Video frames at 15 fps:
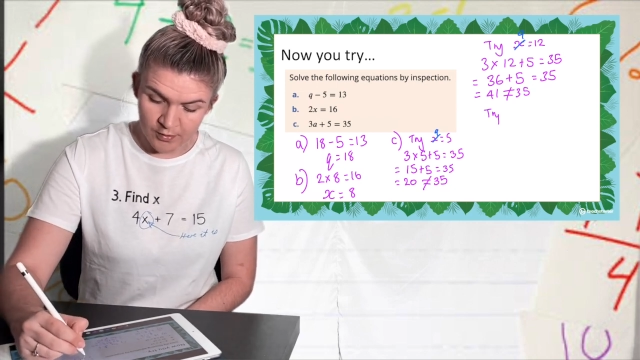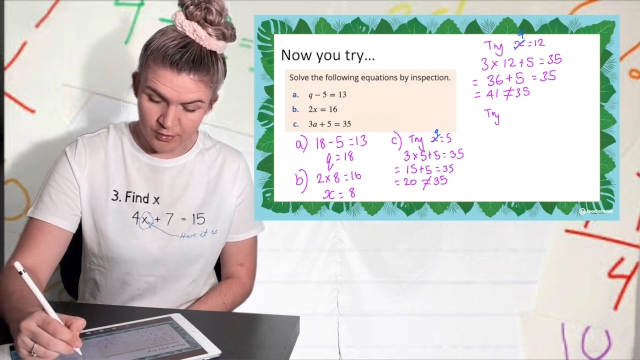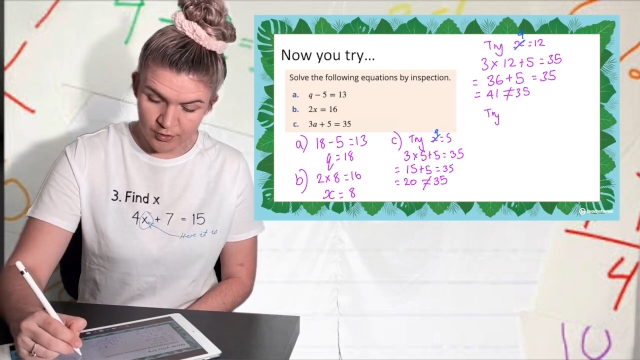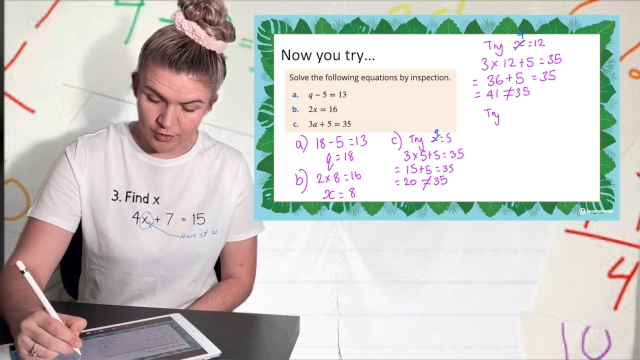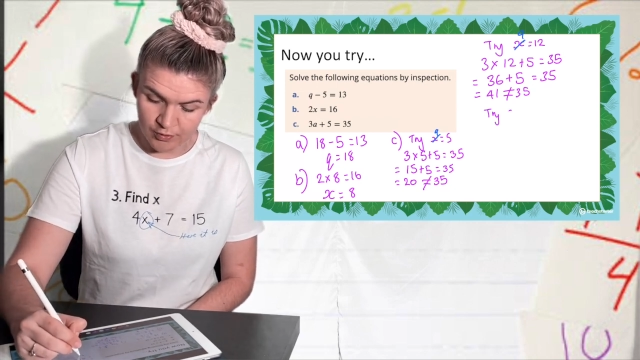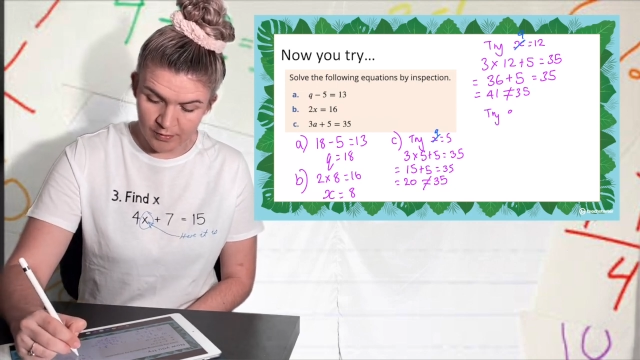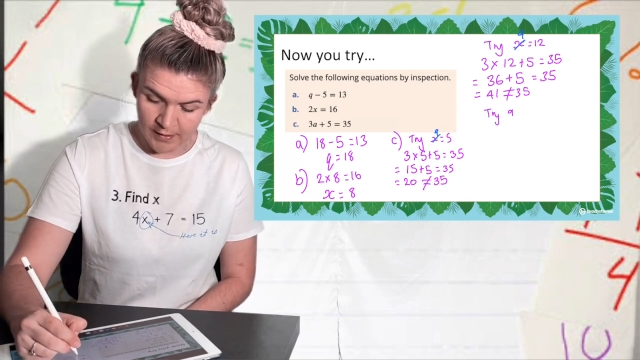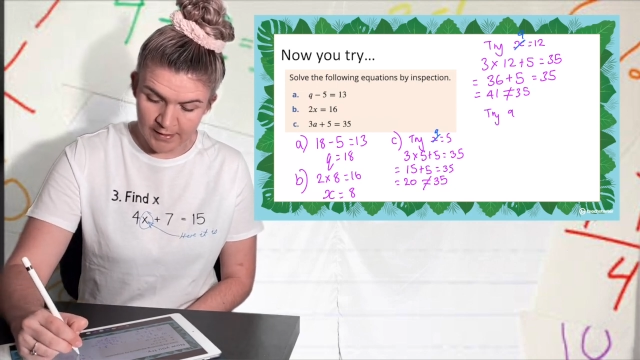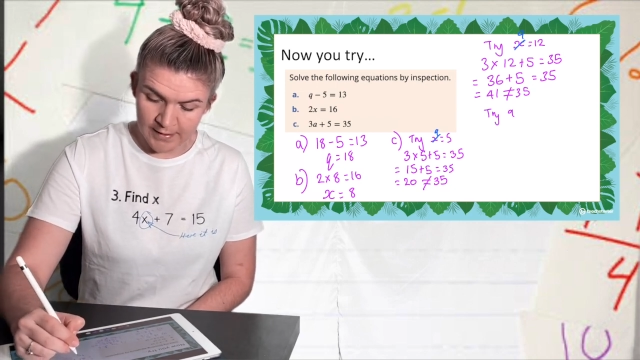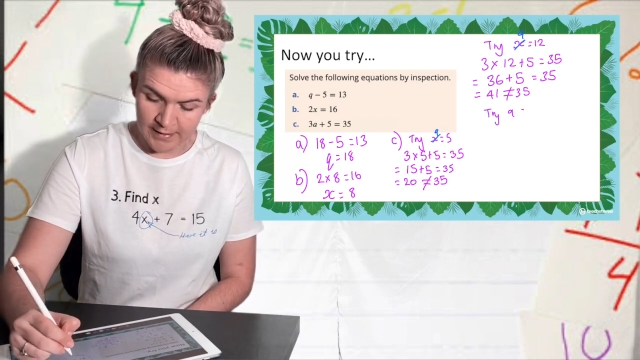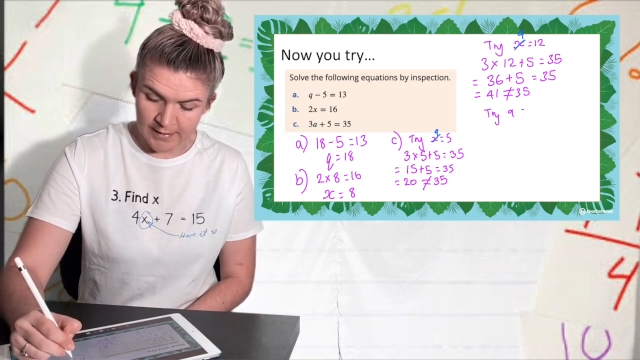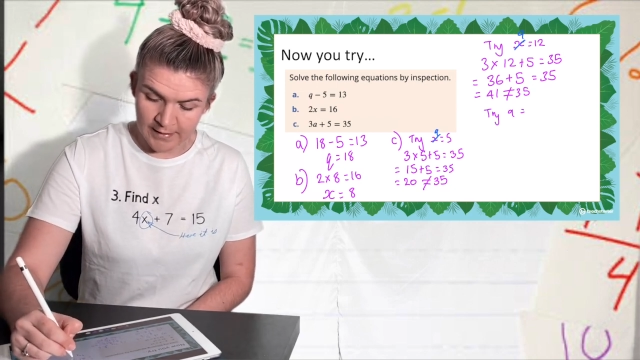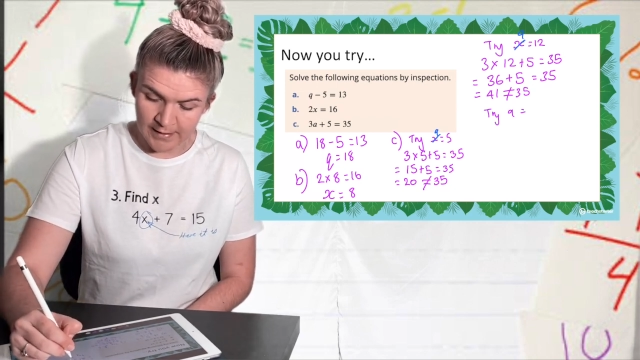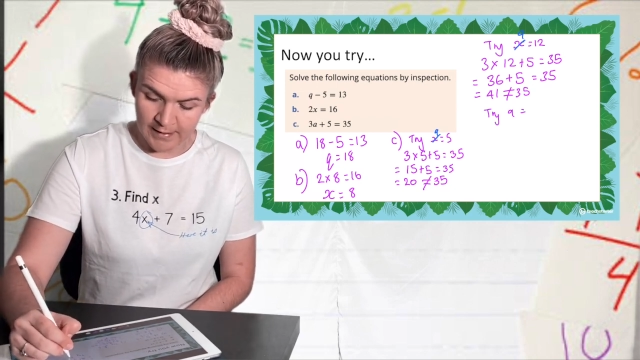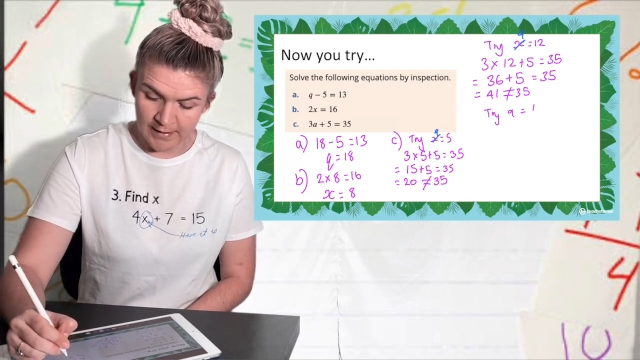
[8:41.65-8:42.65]

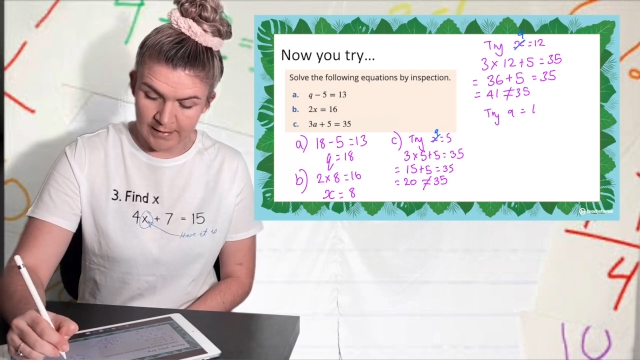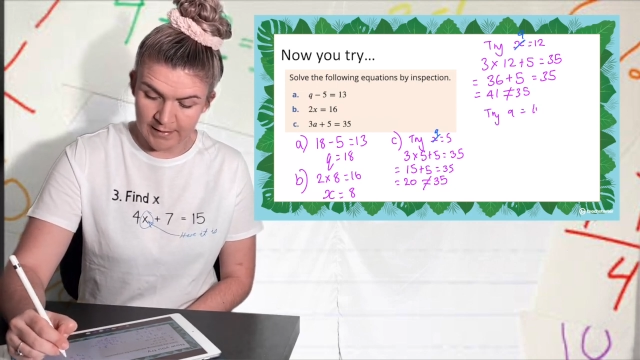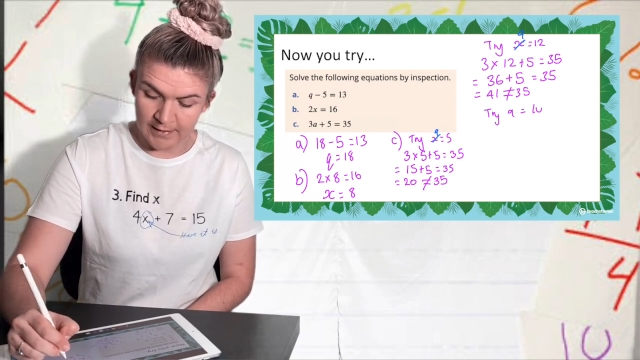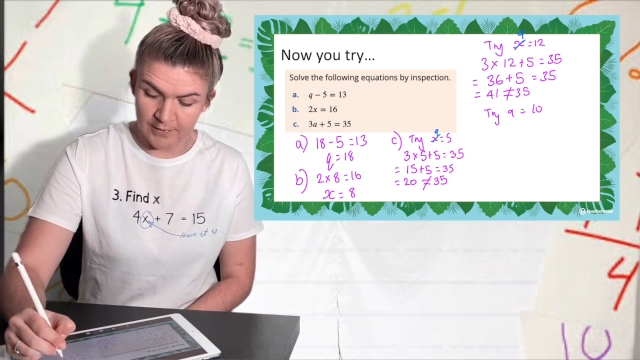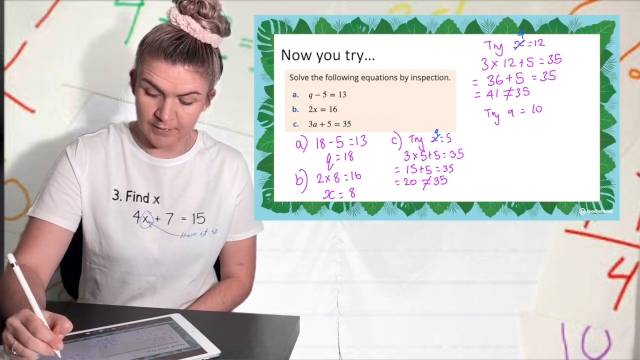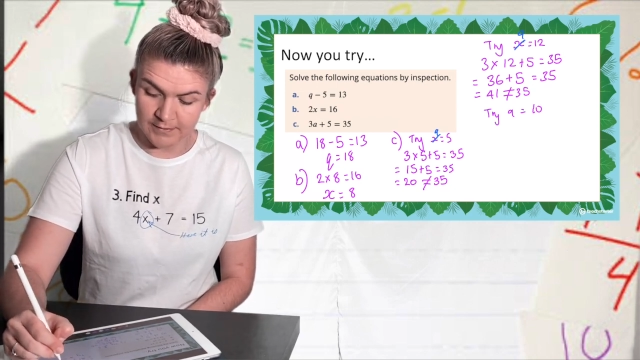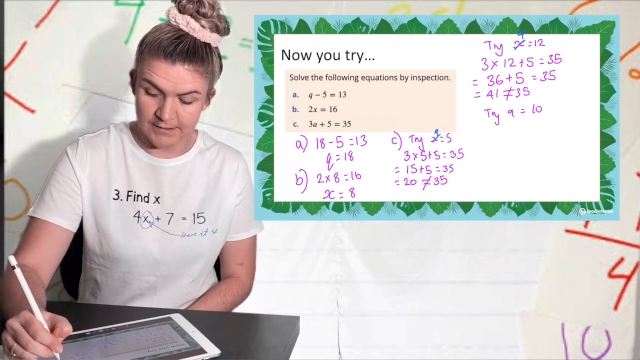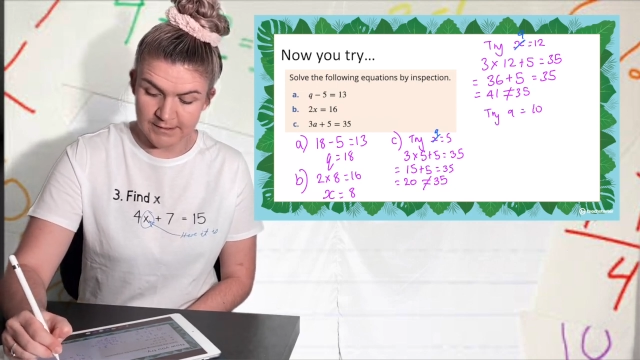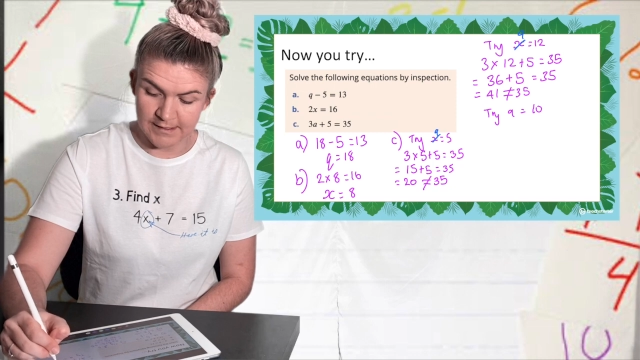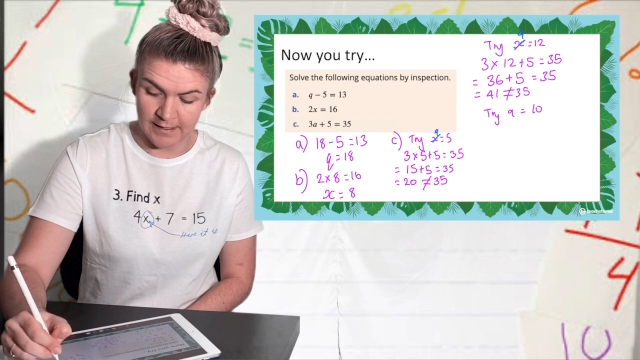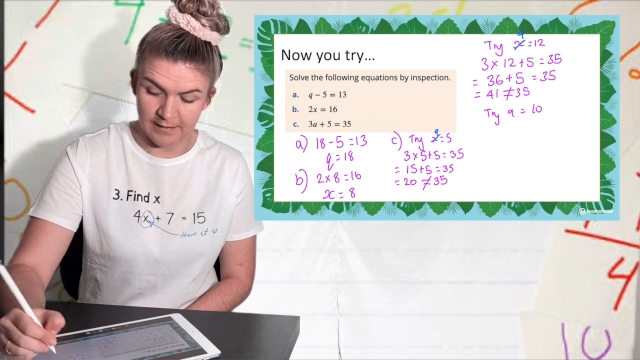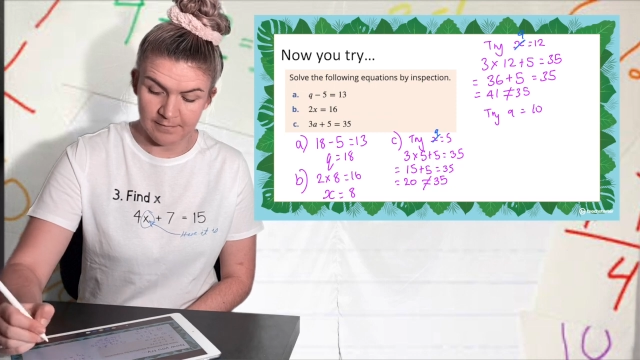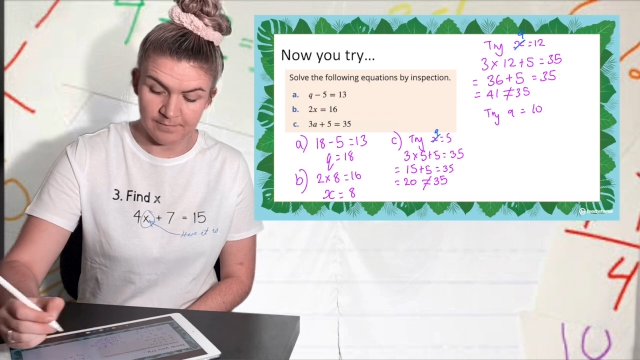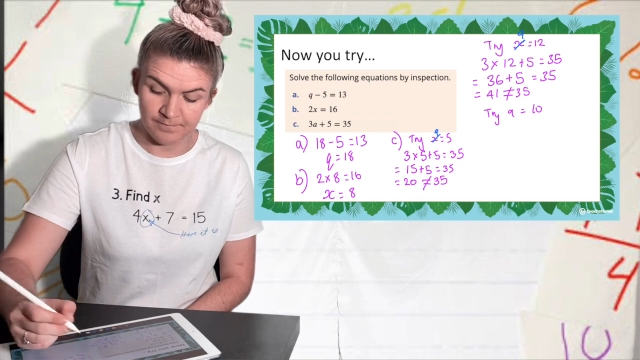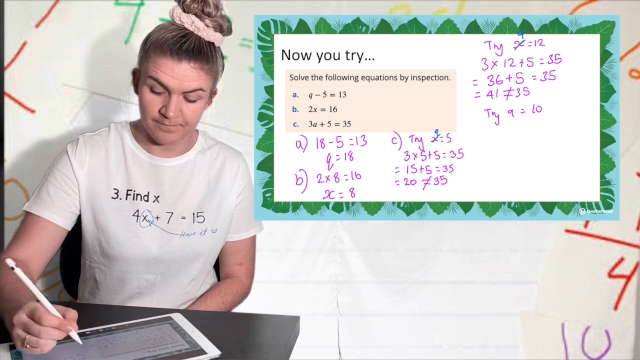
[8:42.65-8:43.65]
Try a equals
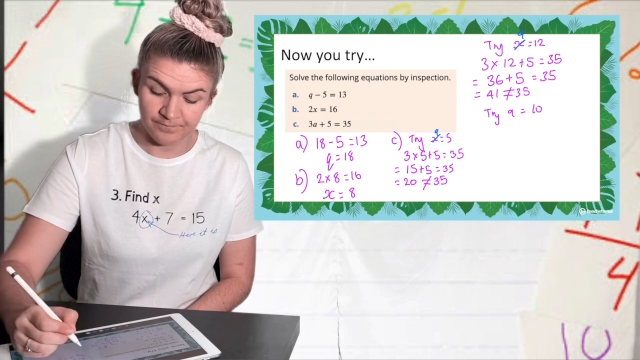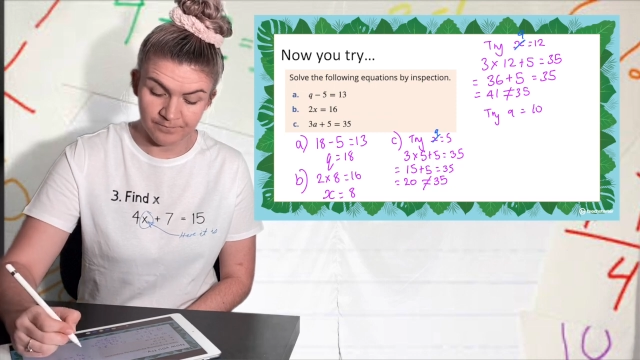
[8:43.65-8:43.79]
10.